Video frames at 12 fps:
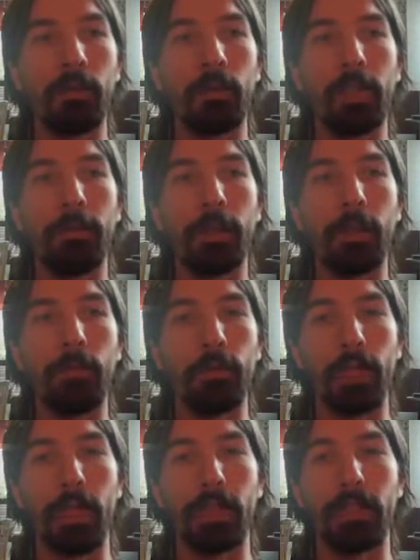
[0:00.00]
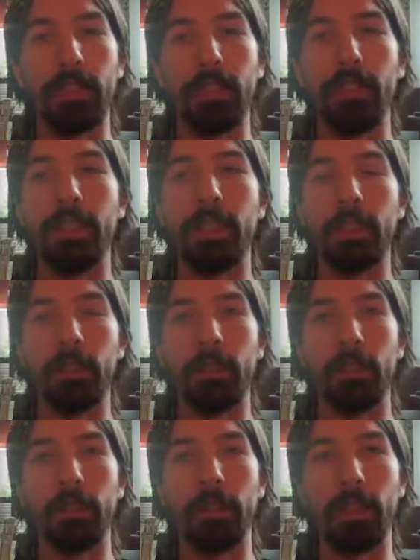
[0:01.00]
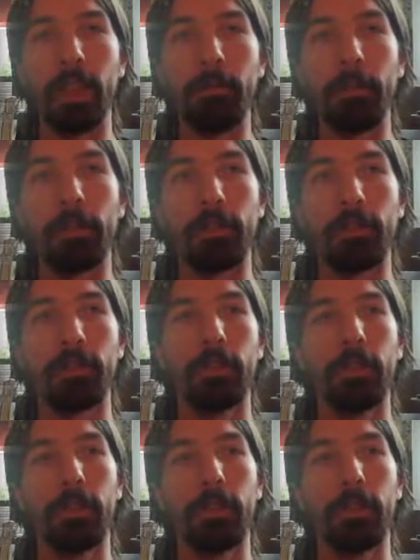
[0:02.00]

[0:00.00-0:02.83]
Well, if I look at the uh, levels,